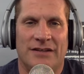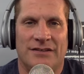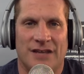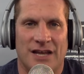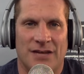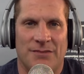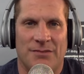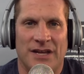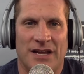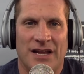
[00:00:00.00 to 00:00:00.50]

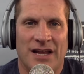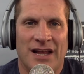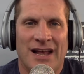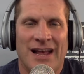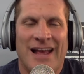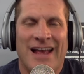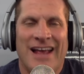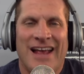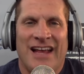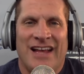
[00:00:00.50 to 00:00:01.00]
segment.
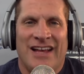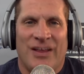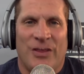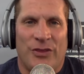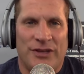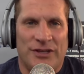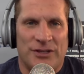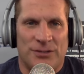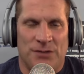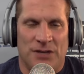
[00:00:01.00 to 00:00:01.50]

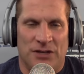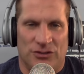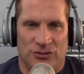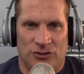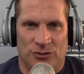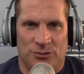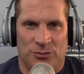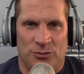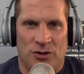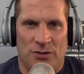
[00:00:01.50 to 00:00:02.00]
This
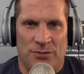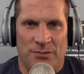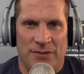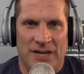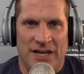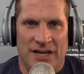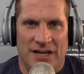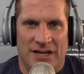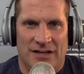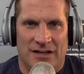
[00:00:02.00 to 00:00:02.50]
Muscle Sport
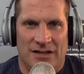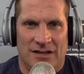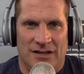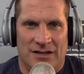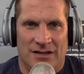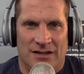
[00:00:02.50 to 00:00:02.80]
Minute,